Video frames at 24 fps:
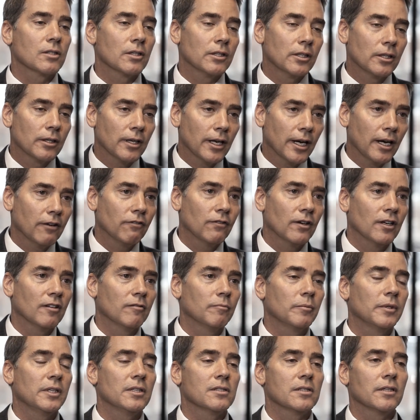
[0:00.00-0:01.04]
their
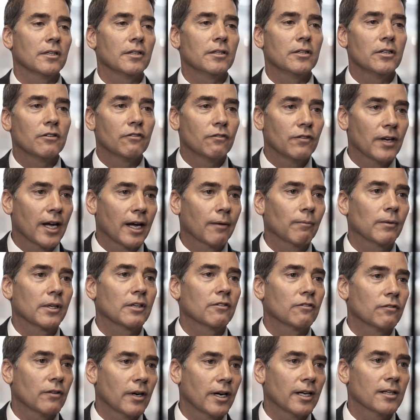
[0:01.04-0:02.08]
FFBC, their family,
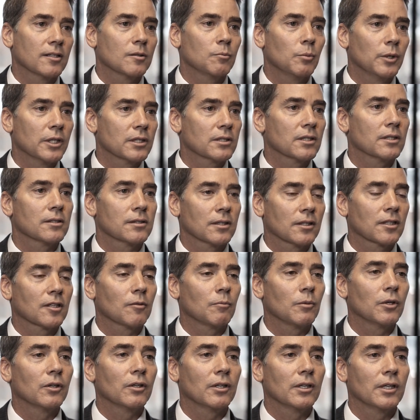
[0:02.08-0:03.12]
friends, business, and
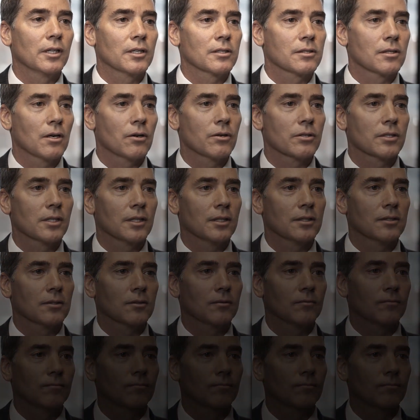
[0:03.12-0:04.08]
community associates.